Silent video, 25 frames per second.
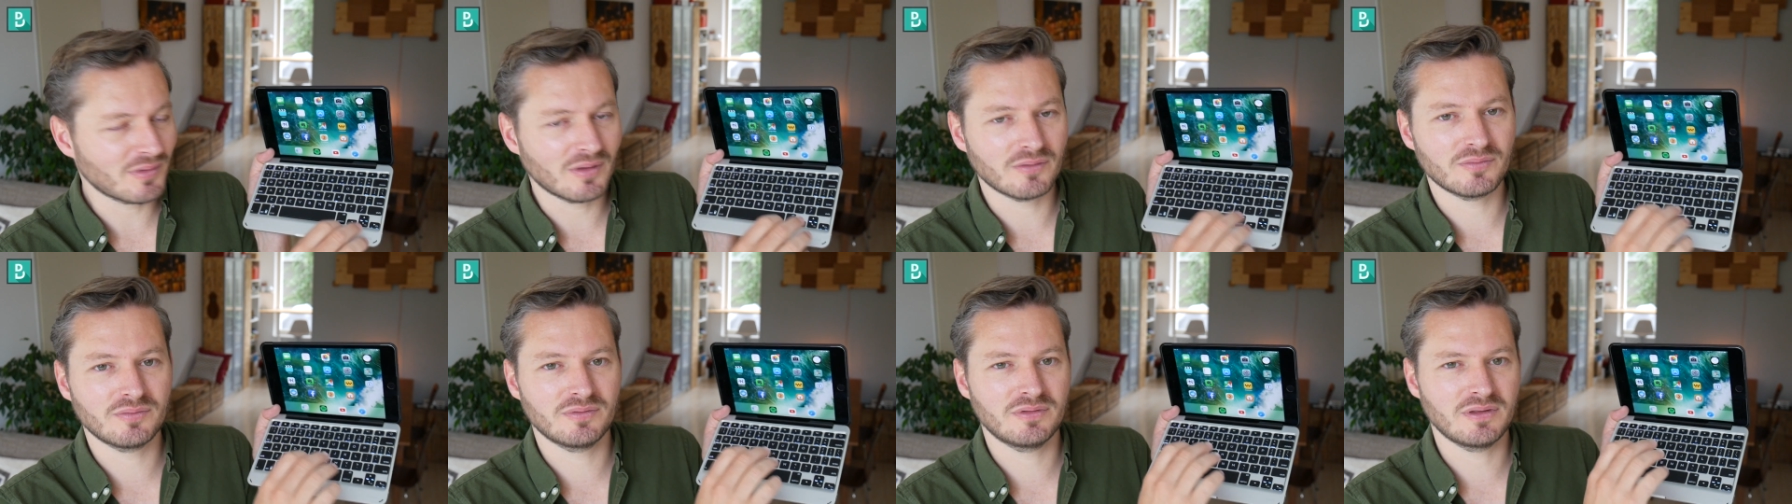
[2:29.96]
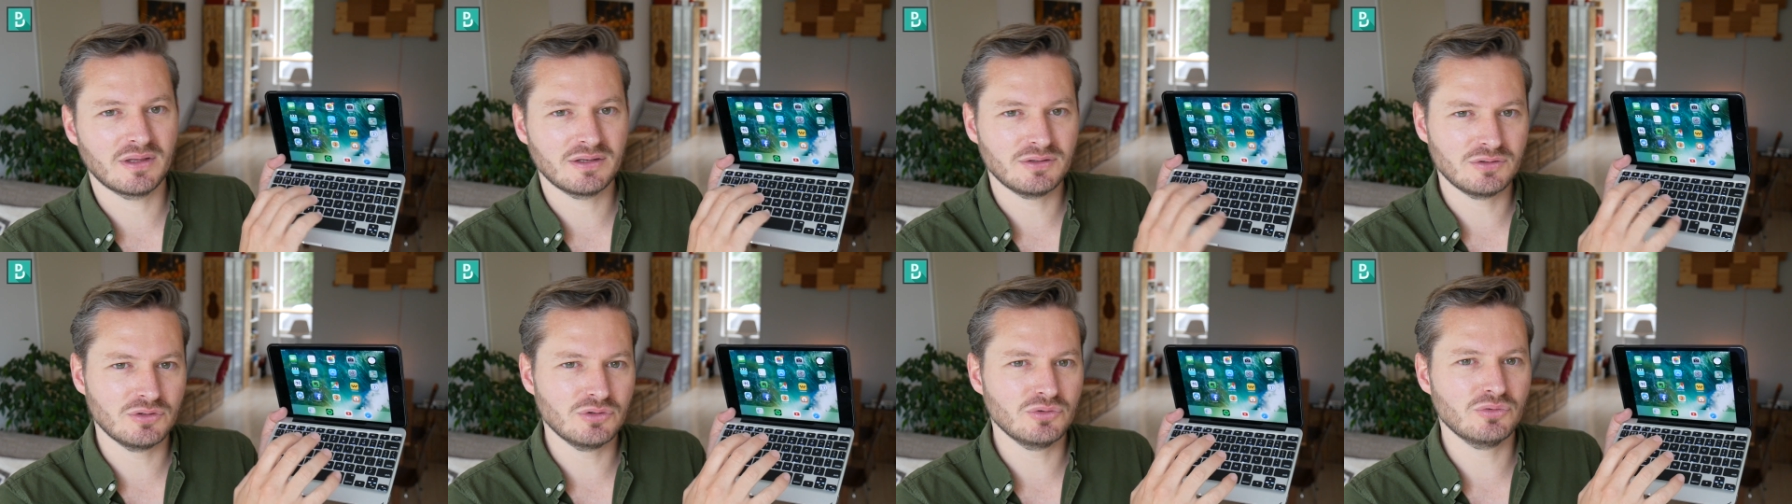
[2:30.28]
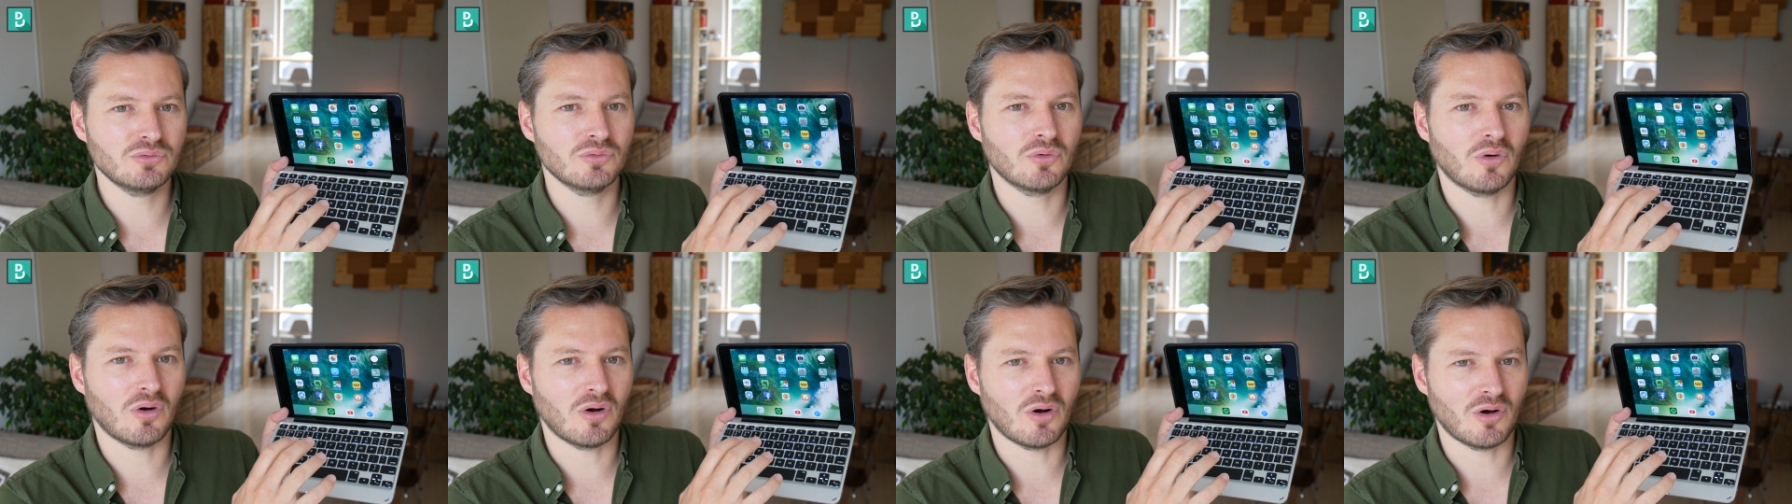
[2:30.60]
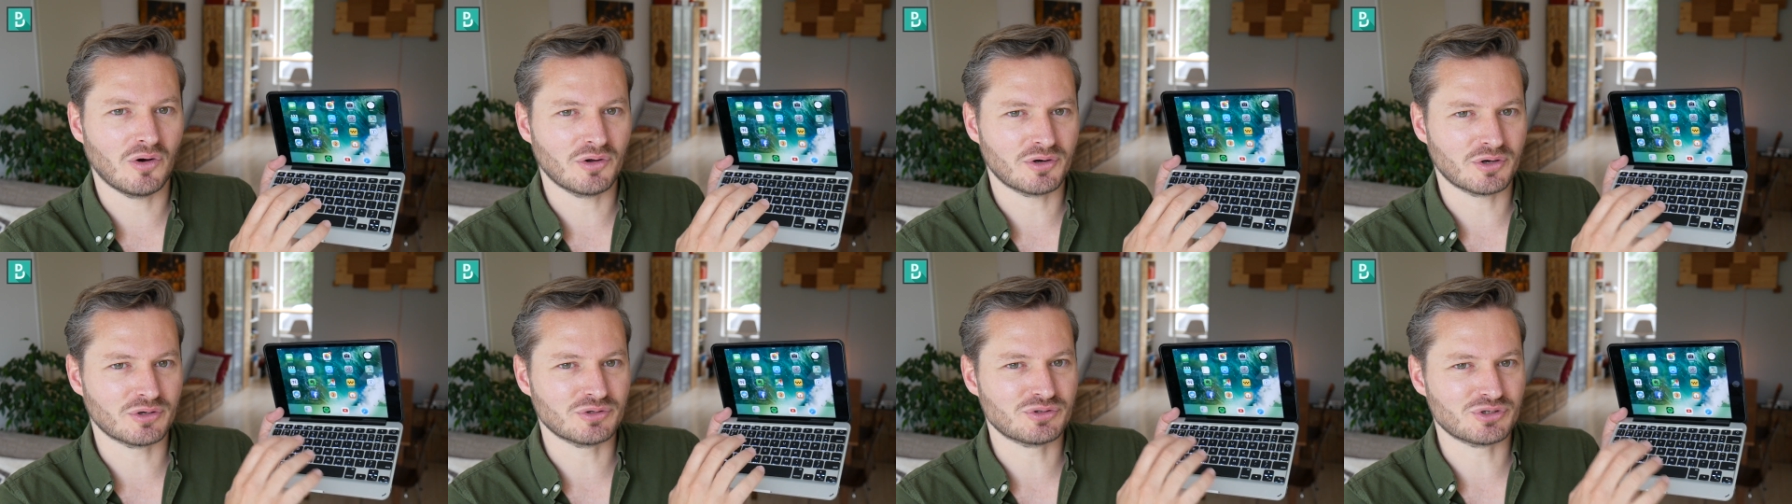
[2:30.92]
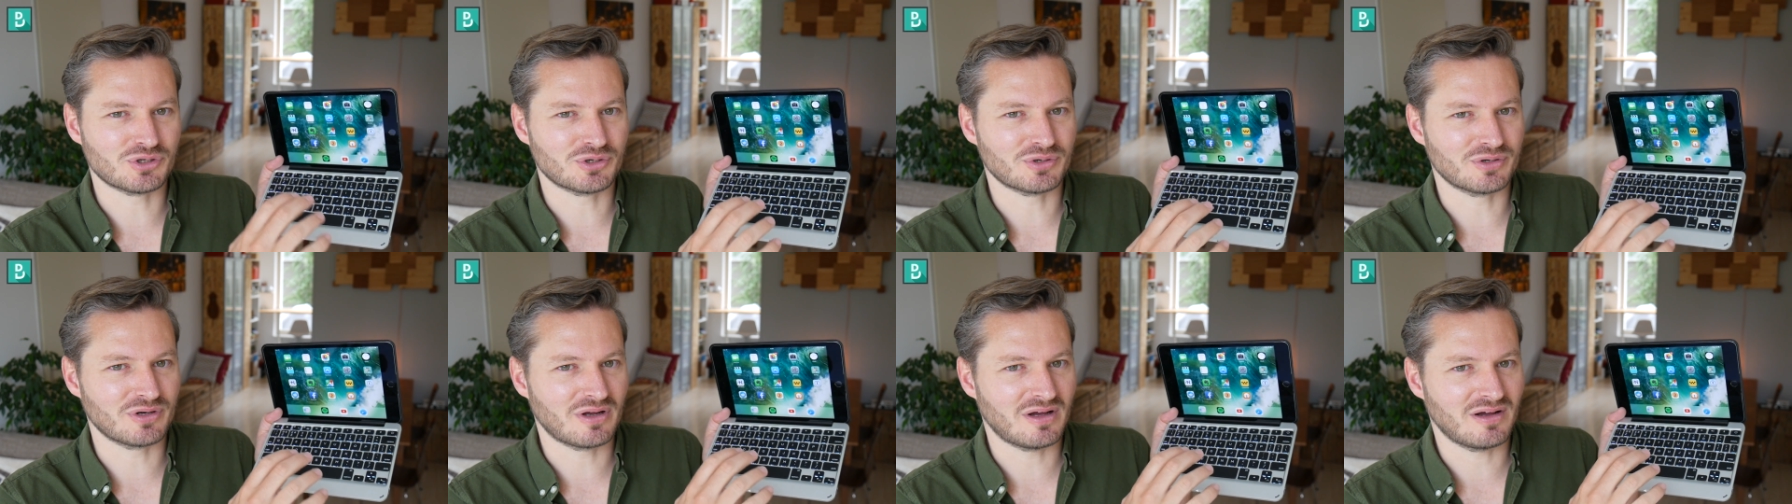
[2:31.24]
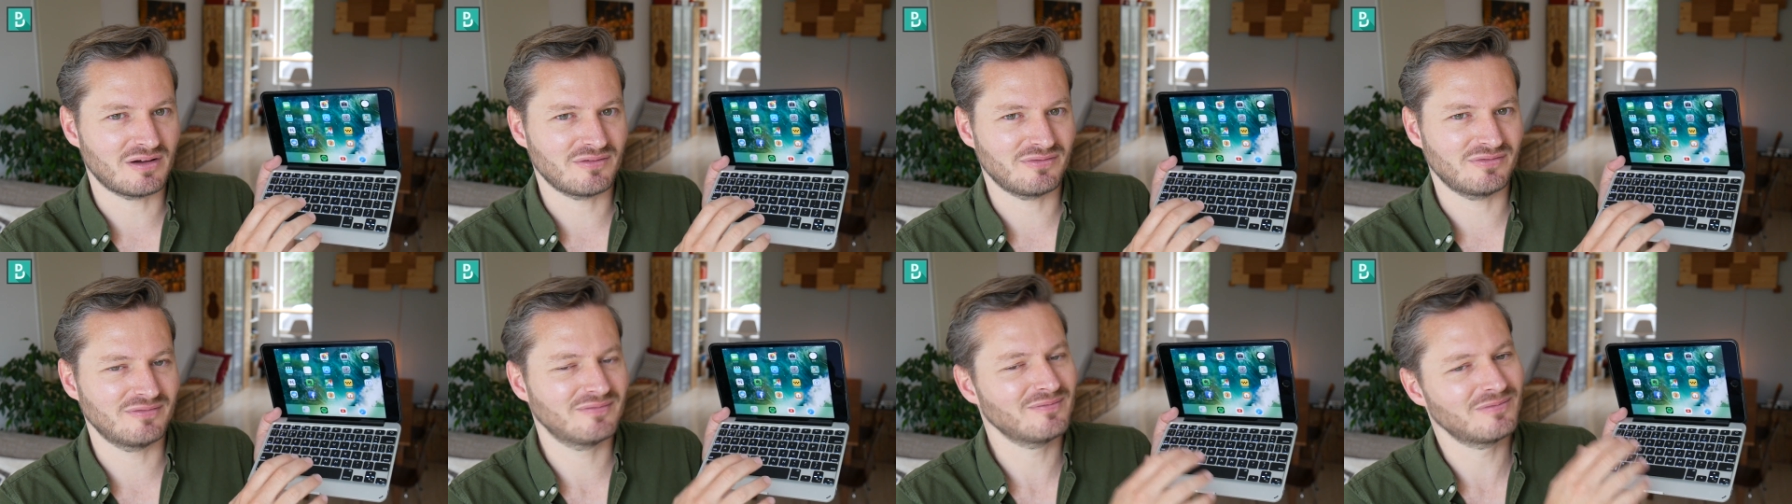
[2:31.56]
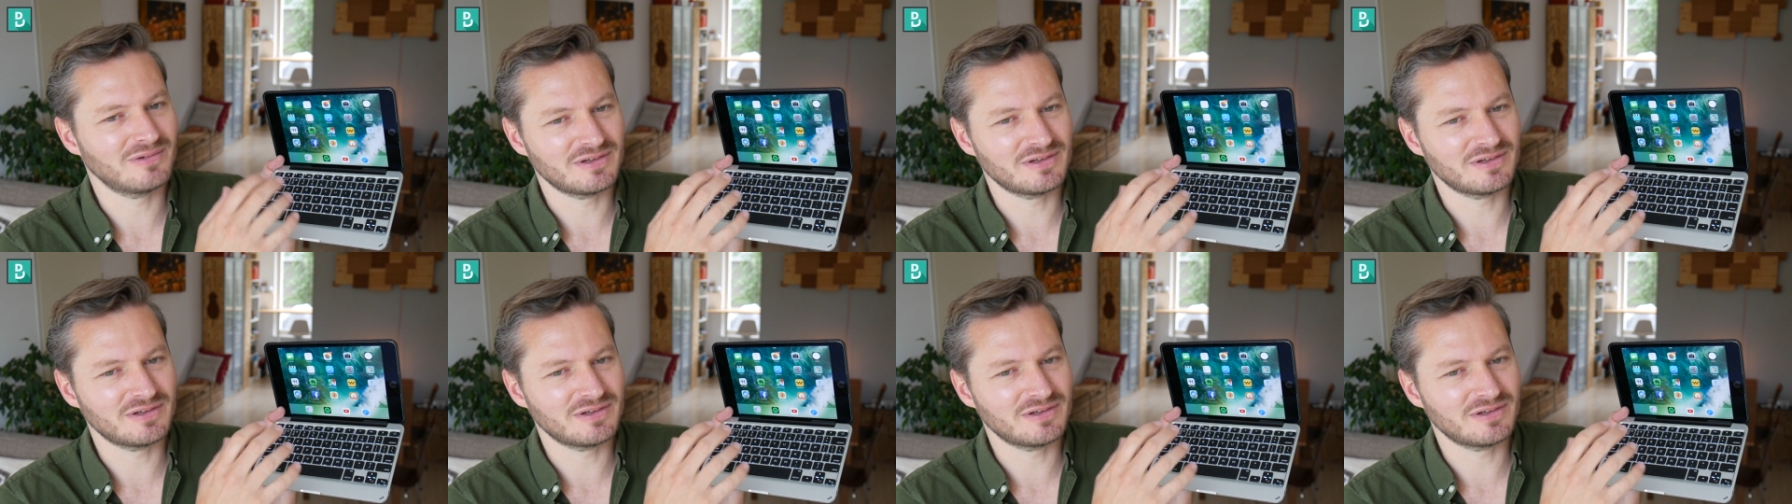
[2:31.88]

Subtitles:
They do auto turn off,